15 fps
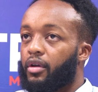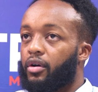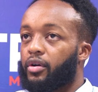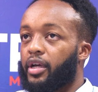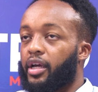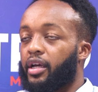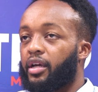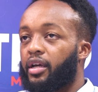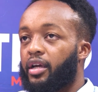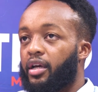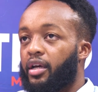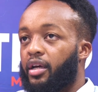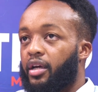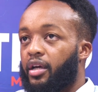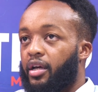Okay.
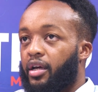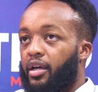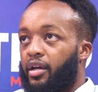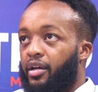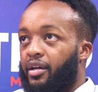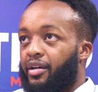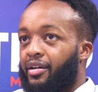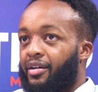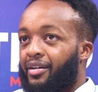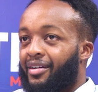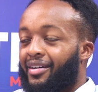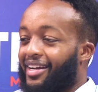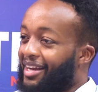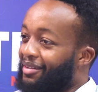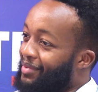
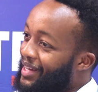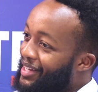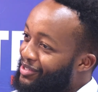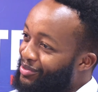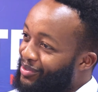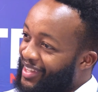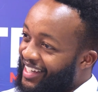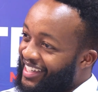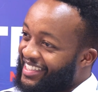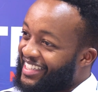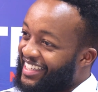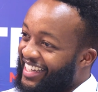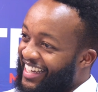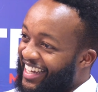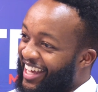Can I make it two things?